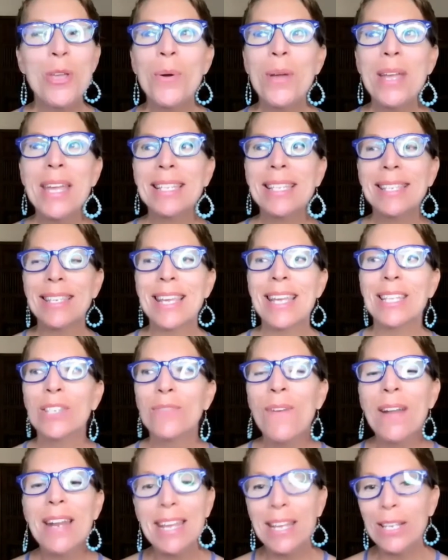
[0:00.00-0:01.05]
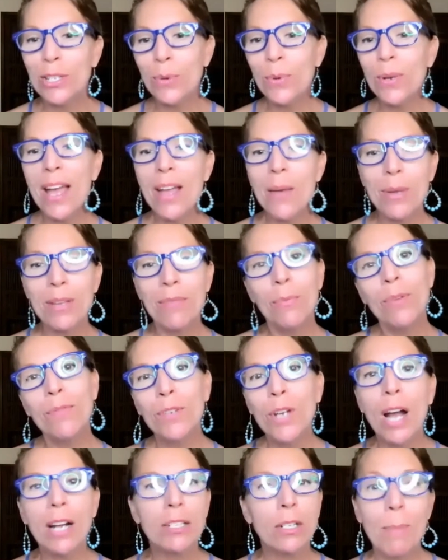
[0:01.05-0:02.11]
know, it's funny because you and I, we've
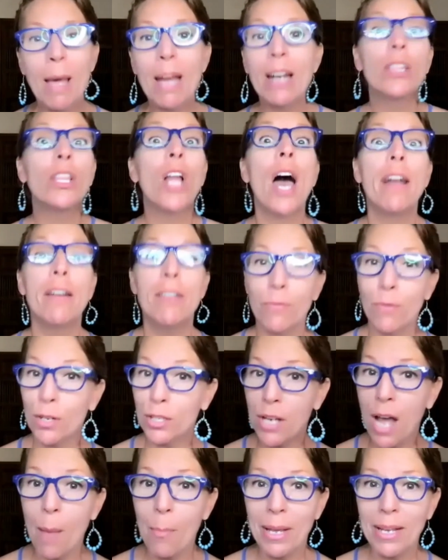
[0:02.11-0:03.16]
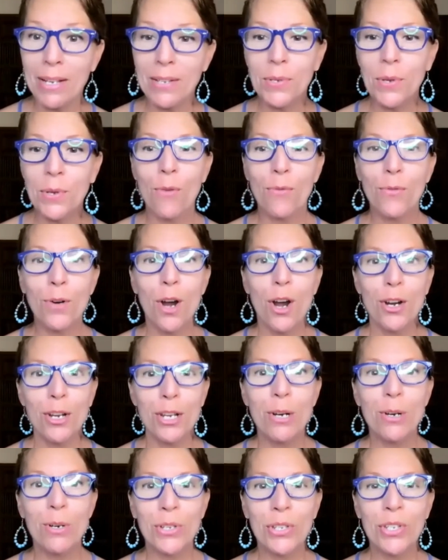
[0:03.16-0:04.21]
talked about a lot of different topics over our
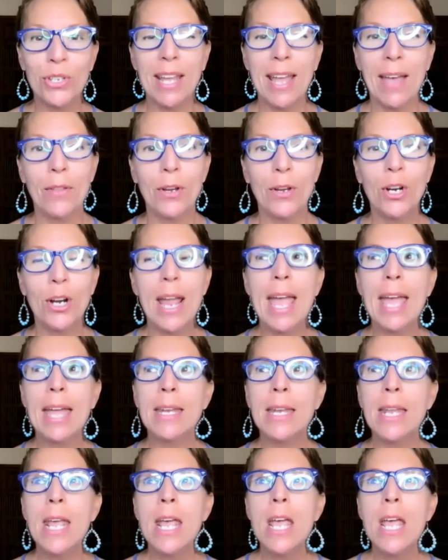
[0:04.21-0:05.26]
years together. And